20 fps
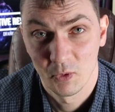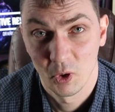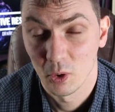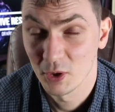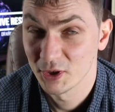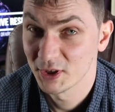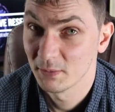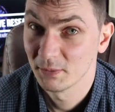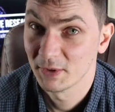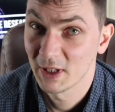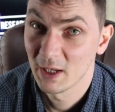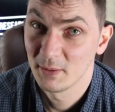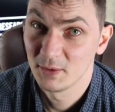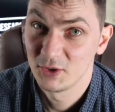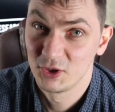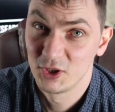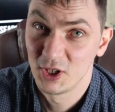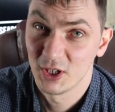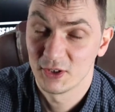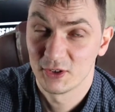or
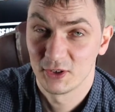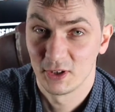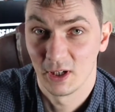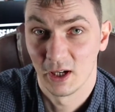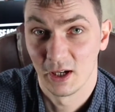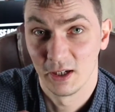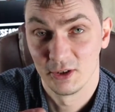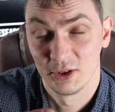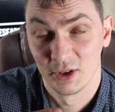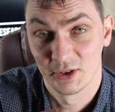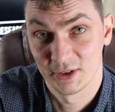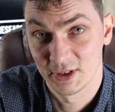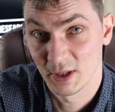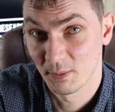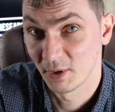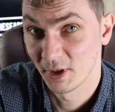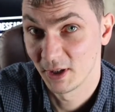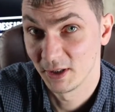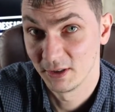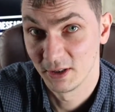sometimes just I just
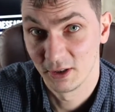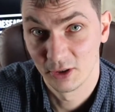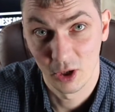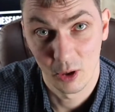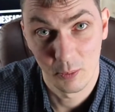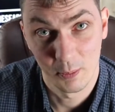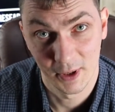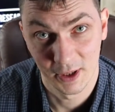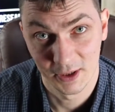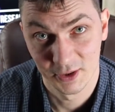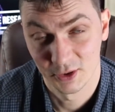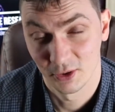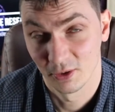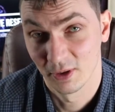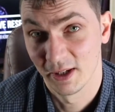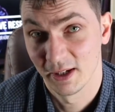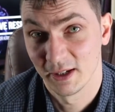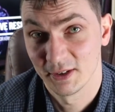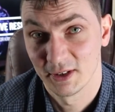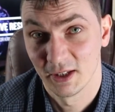separate the topics so
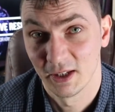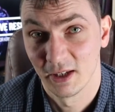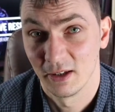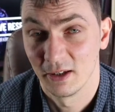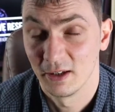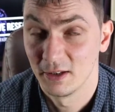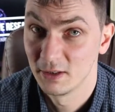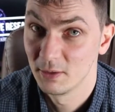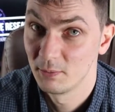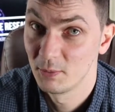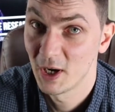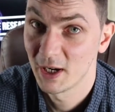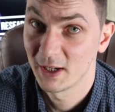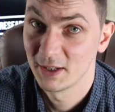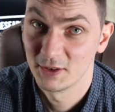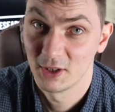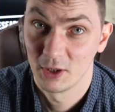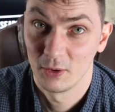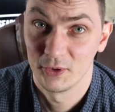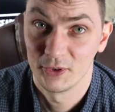like I said in the
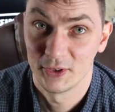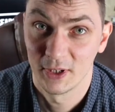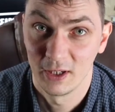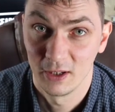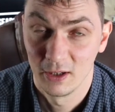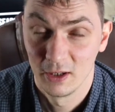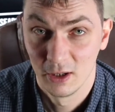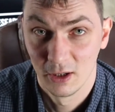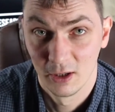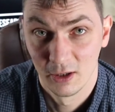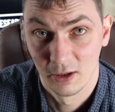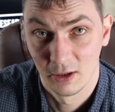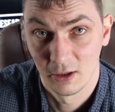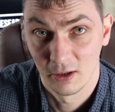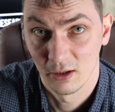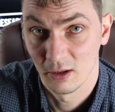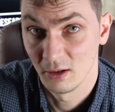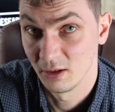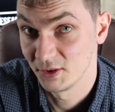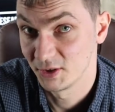brackets I will say
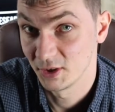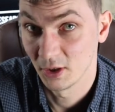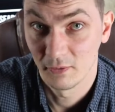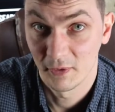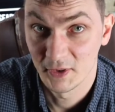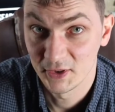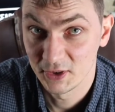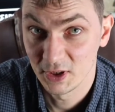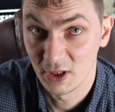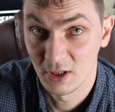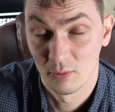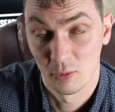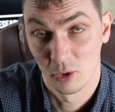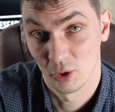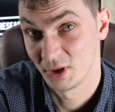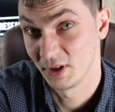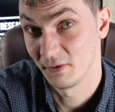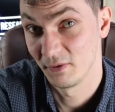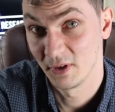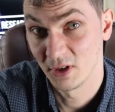uh, self-esteem
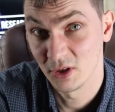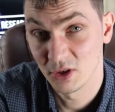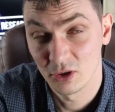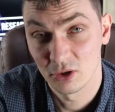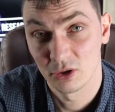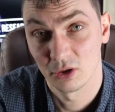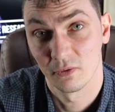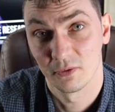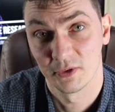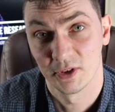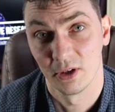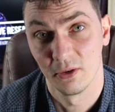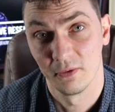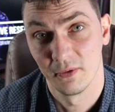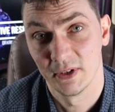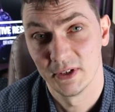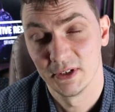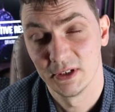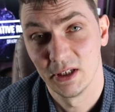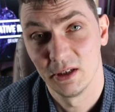or definitions of
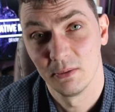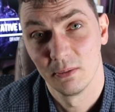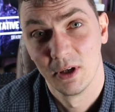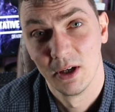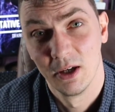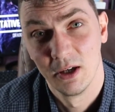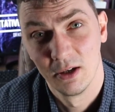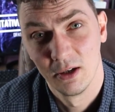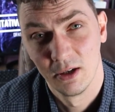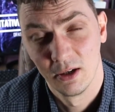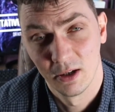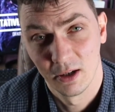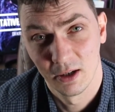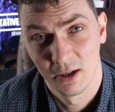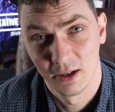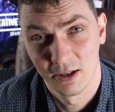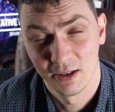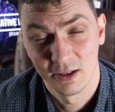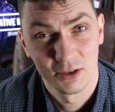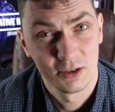self-esteem uh,
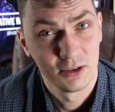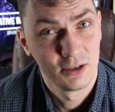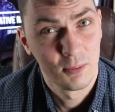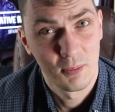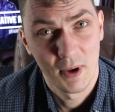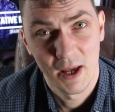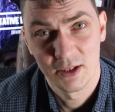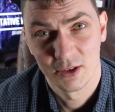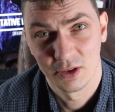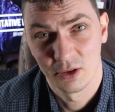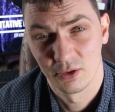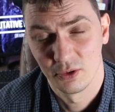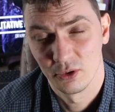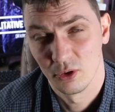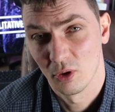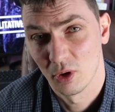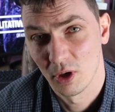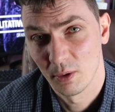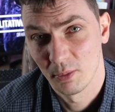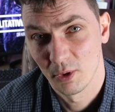it depends on
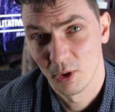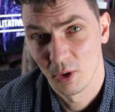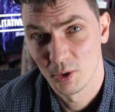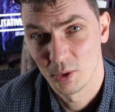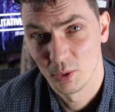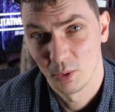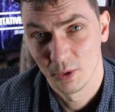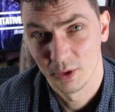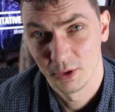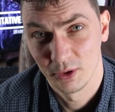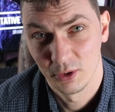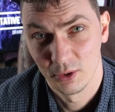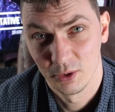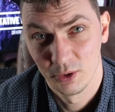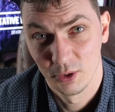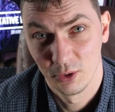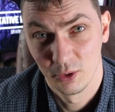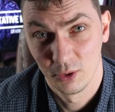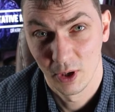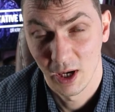your approach what you
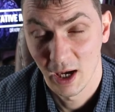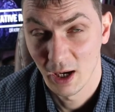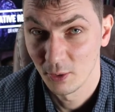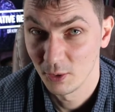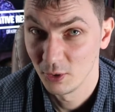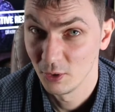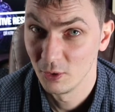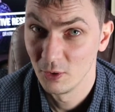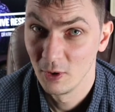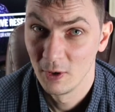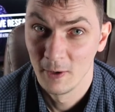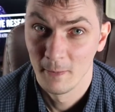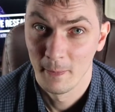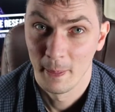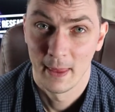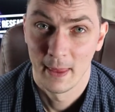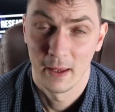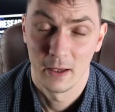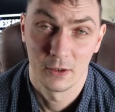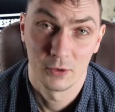do how you
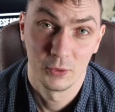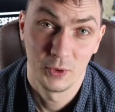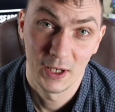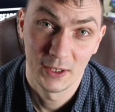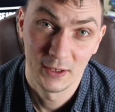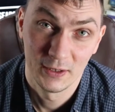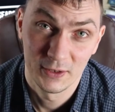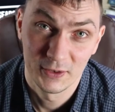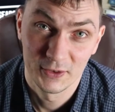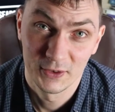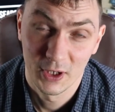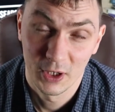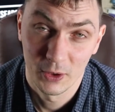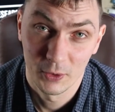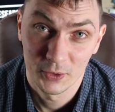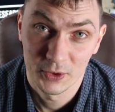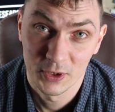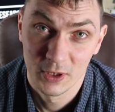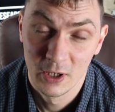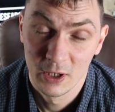uh, create these
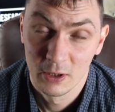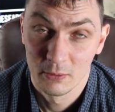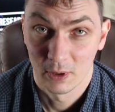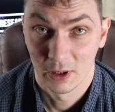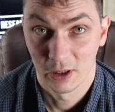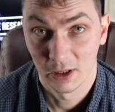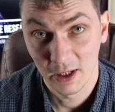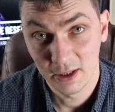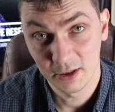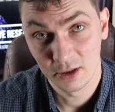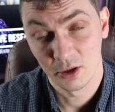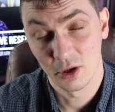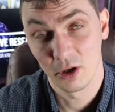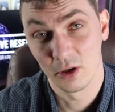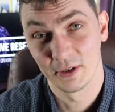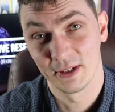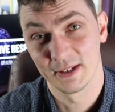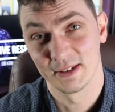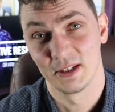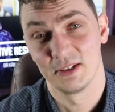notes but later
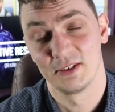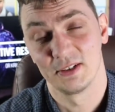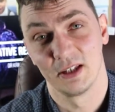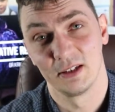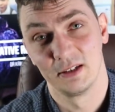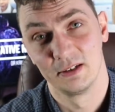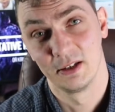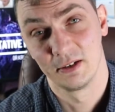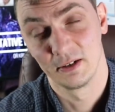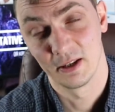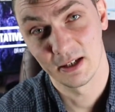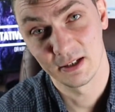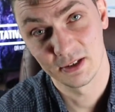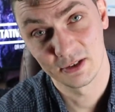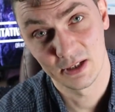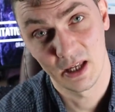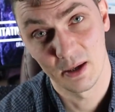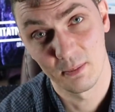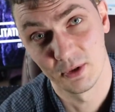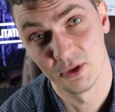on as I said the next
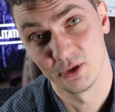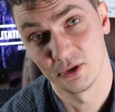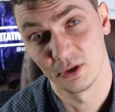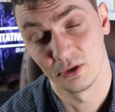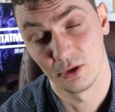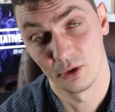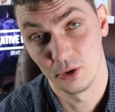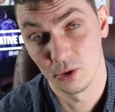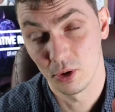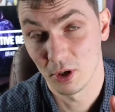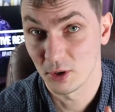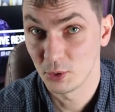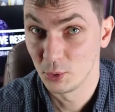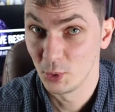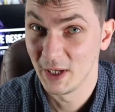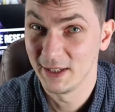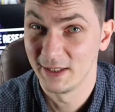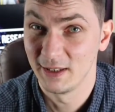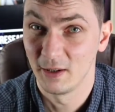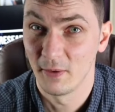step is you're
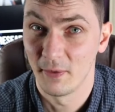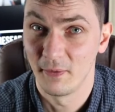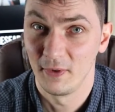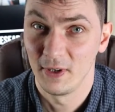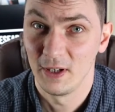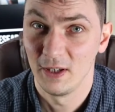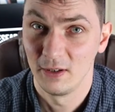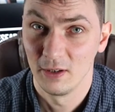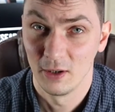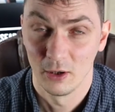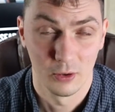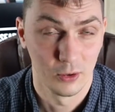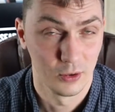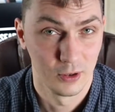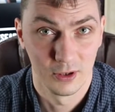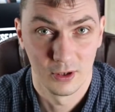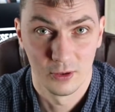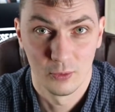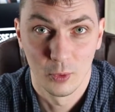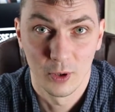creating three
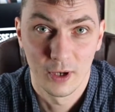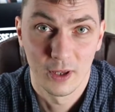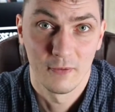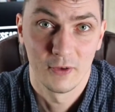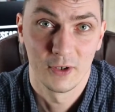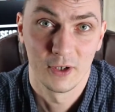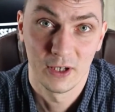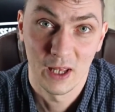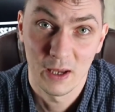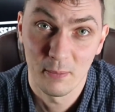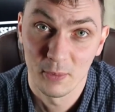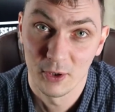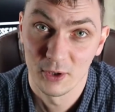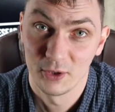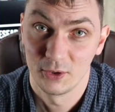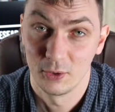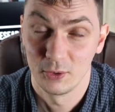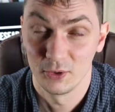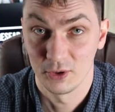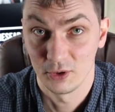or uh, whatever the number
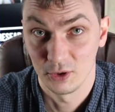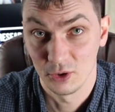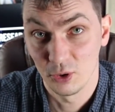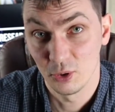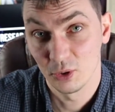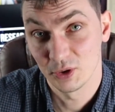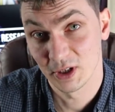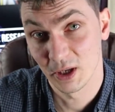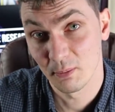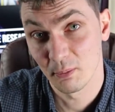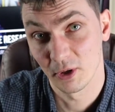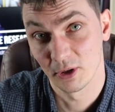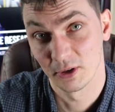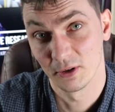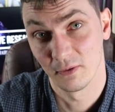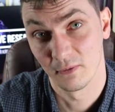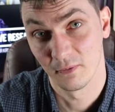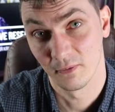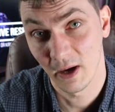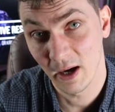so new
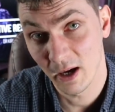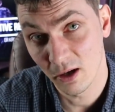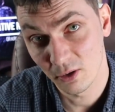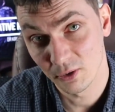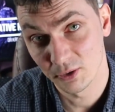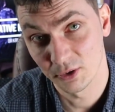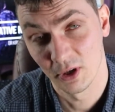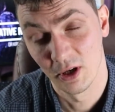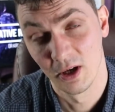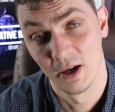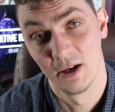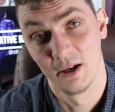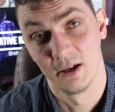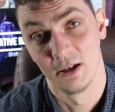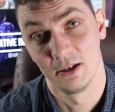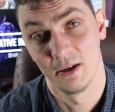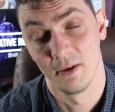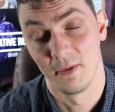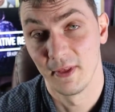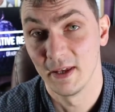separate files
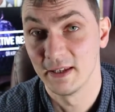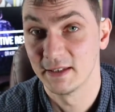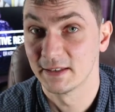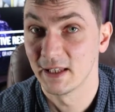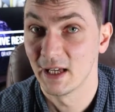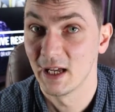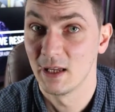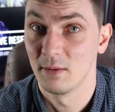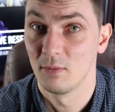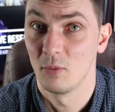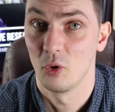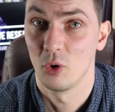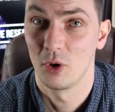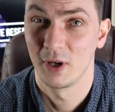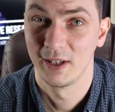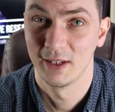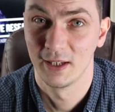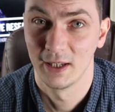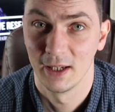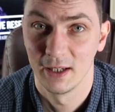this time
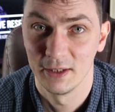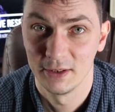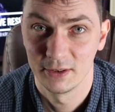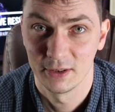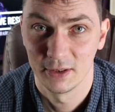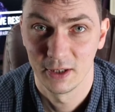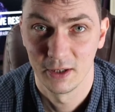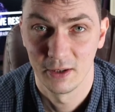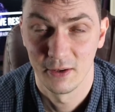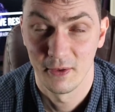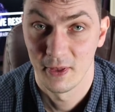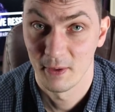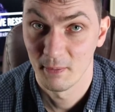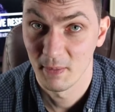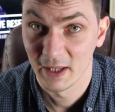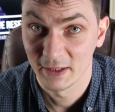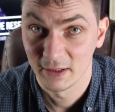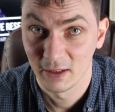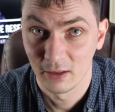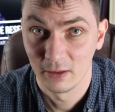organized uh,
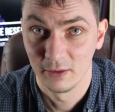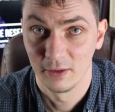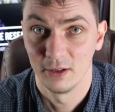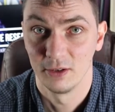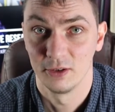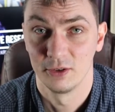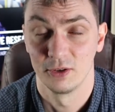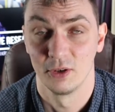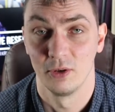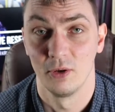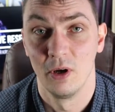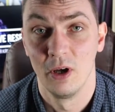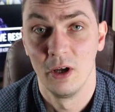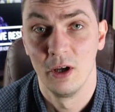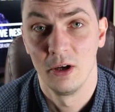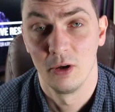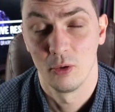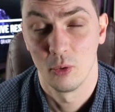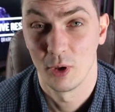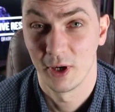thematically so
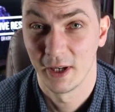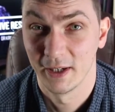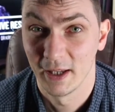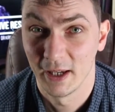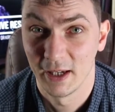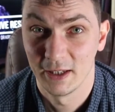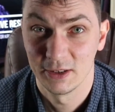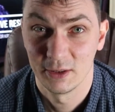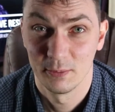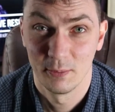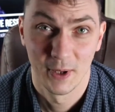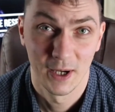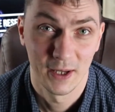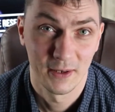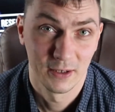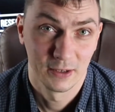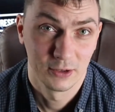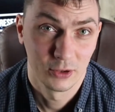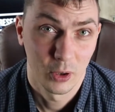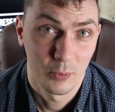organized by
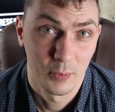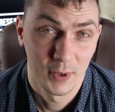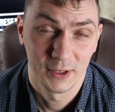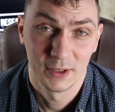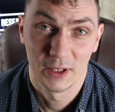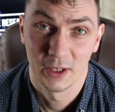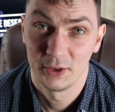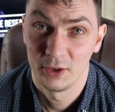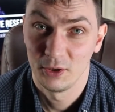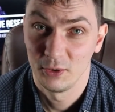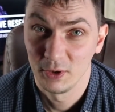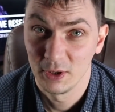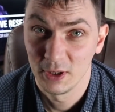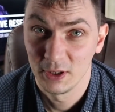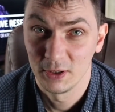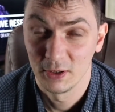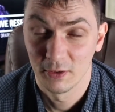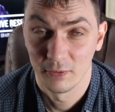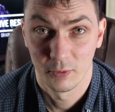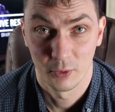the topic that you
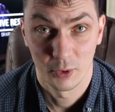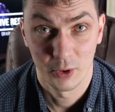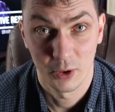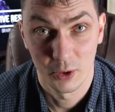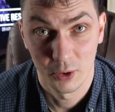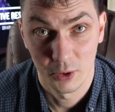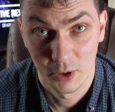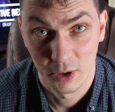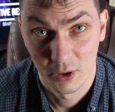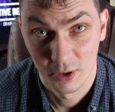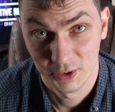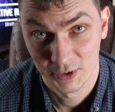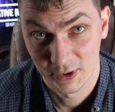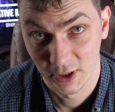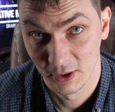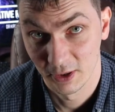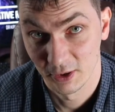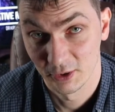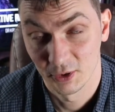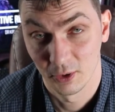need for your
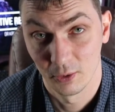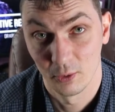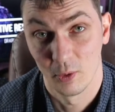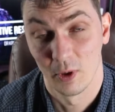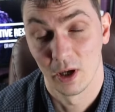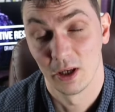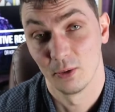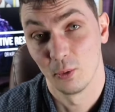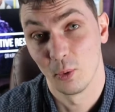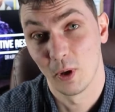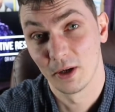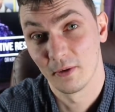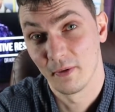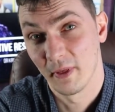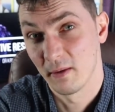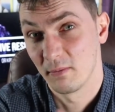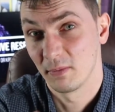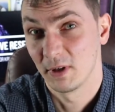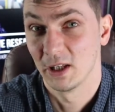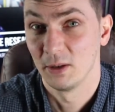study so one of
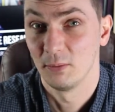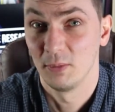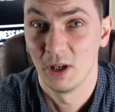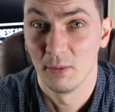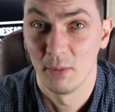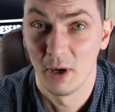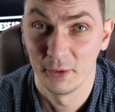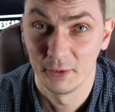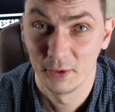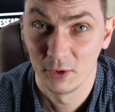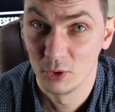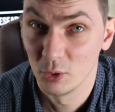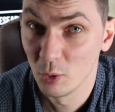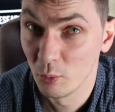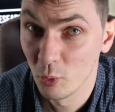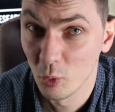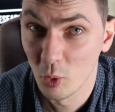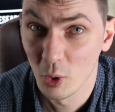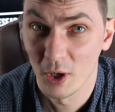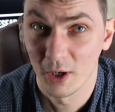them can be about
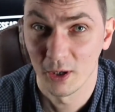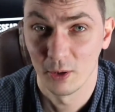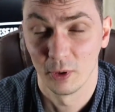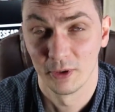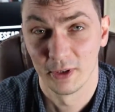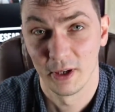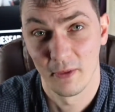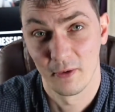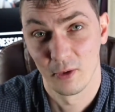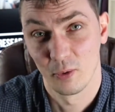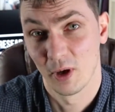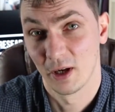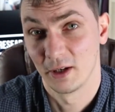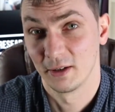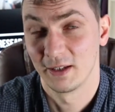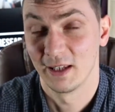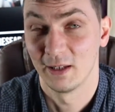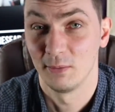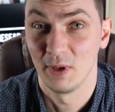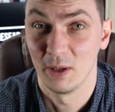group work another
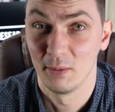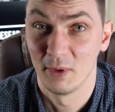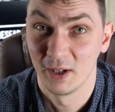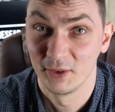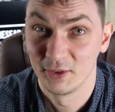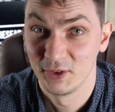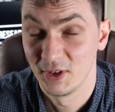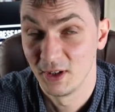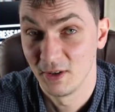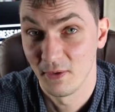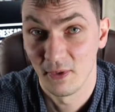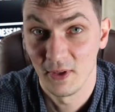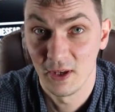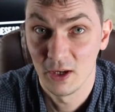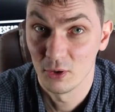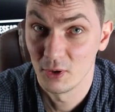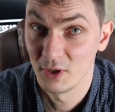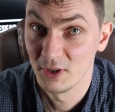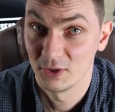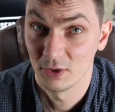one can be about
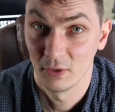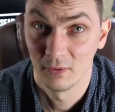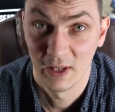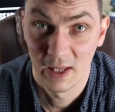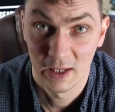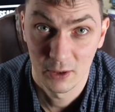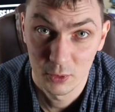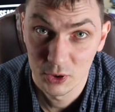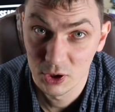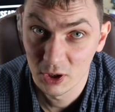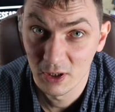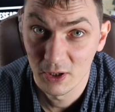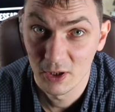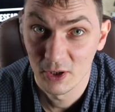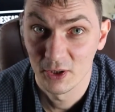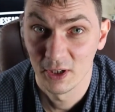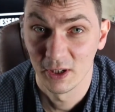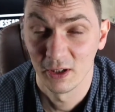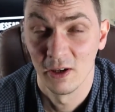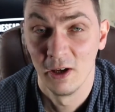theories of language
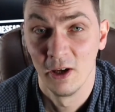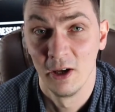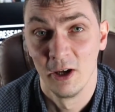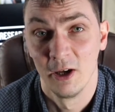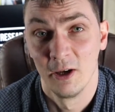learning